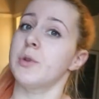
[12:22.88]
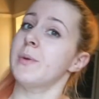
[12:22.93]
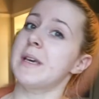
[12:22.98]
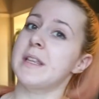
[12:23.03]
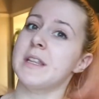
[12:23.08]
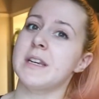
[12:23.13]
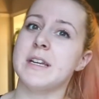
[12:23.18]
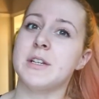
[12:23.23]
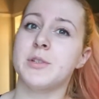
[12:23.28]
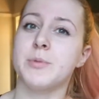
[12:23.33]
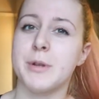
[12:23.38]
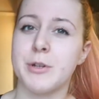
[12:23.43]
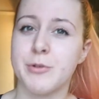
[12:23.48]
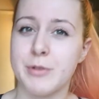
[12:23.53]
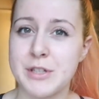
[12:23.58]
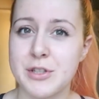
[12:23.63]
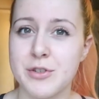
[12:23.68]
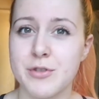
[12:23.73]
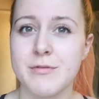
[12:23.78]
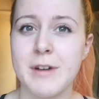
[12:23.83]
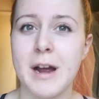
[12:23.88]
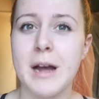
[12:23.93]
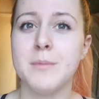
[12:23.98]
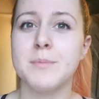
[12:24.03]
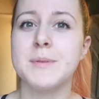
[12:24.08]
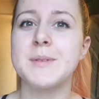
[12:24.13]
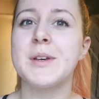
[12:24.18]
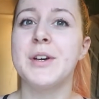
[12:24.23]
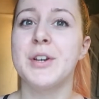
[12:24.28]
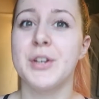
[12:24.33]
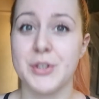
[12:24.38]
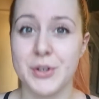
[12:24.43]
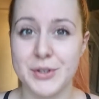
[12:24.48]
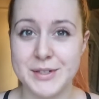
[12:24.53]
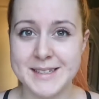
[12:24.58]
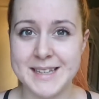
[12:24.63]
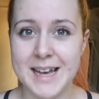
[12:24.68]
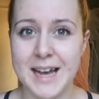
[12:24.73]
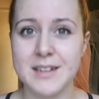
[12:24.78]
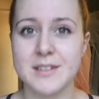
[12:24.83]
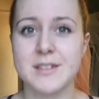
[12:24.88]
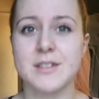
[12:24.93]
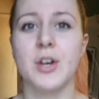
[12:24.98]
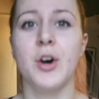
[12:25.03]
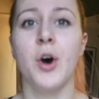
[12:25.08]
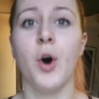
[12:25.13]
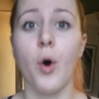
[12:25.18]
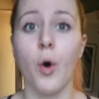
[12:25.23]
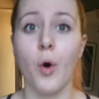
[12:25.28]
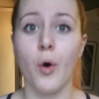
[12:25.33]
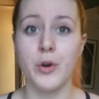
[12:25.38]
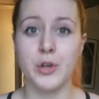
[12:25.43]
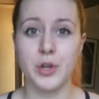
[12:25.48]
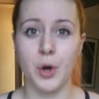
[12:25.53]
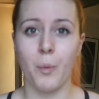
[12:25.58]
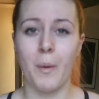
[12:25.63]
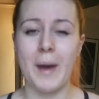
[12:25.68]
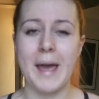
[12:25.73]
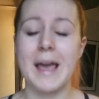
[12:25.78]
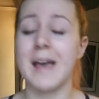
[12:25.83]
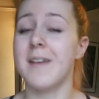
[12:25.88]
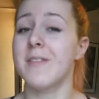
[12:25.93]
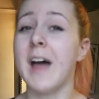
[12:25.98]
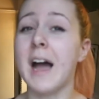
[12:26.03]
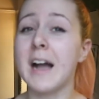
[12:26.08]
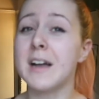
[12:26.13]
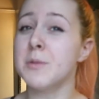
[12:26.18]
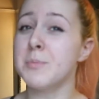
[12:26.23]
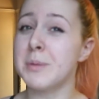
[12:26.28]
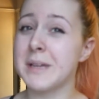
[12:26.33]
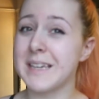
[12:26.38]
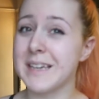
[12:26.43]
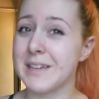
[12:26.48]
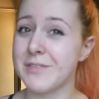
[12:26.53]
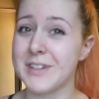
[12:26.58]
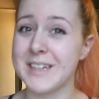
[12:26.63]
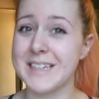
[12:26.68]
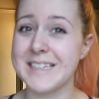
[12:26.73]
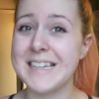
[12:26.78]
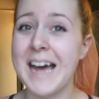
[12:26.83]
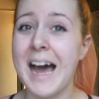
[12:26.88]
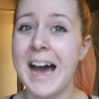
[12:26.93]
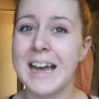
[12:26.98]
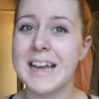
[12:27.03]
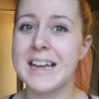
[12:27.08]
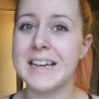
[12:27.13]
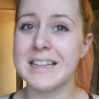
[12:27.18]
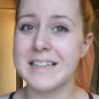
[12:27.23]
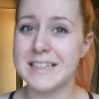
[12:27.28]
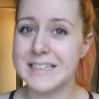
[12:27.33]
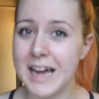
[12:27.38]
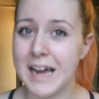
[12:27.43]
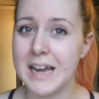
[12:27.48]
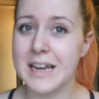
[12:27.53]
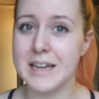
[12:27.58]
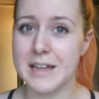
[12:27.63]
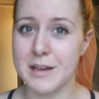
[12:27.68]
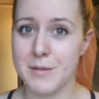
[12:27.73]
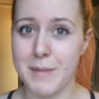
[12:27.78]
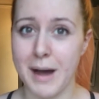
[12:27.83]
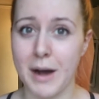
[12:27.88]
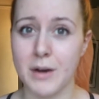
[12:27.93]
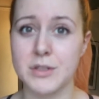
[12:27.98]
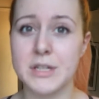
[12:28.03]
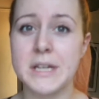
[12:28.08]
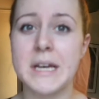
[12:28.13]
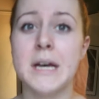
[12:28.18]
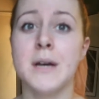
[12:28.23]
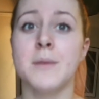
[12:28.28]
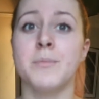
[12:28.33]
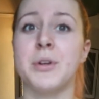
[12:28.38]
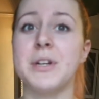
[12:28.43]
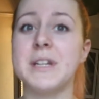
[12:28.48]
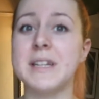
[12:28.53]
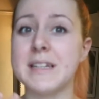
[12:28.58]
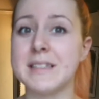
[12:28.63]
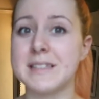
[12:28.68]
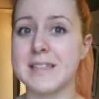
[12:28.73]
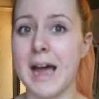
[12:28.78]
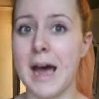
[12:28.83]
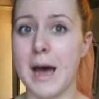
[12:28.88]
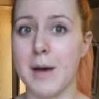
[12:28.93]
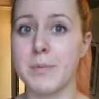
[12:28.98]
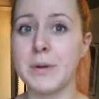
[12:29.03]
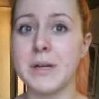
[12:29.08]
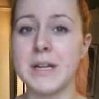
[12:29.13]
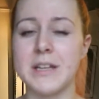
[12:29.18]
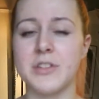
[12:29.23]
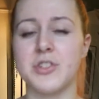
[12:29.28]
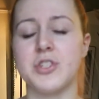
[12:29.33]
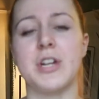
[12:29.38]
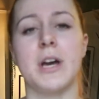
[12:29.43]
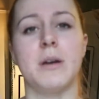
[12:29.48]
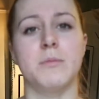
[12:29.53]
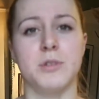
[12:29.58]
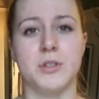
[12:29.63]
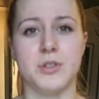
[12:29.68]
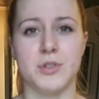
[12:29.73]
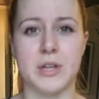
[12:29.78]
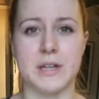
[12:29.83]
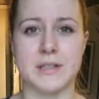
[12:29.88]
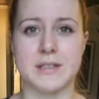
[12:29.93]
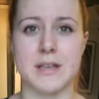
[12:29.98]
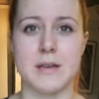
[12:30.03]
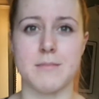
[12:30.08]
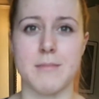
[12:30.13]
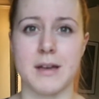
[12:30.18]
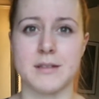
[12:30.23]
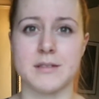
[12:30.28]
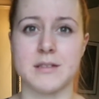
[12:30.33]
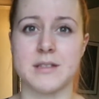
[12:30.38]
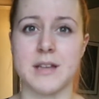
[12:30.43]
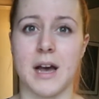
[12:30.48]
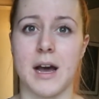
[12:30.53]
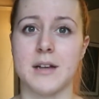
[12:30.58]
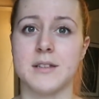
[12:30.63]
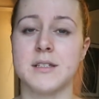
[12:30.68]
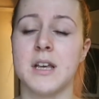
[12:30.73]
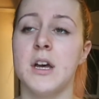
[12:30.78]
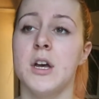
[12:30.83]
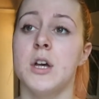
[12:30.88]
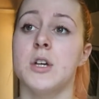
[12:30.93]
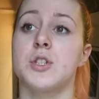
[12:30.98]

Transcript: You either need to increase your reps, your sets, or your weight. And that can be even a tiny, tiny amount, but it needs to happen each time you do that same exercise.